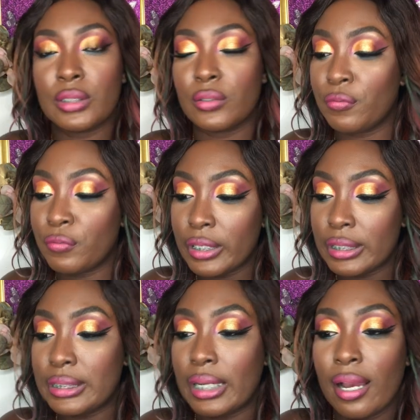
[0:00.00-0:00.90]
So
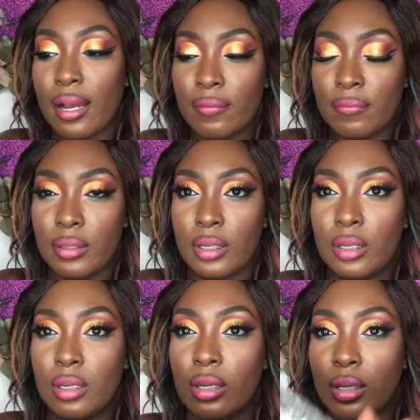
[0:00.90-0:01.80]
first you have the
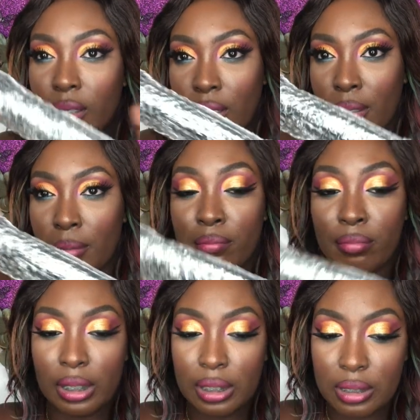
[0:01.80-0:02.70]

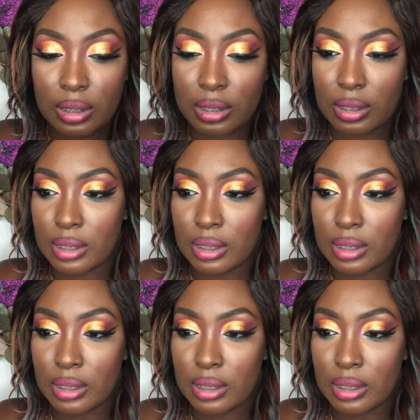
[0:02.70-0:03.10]
base,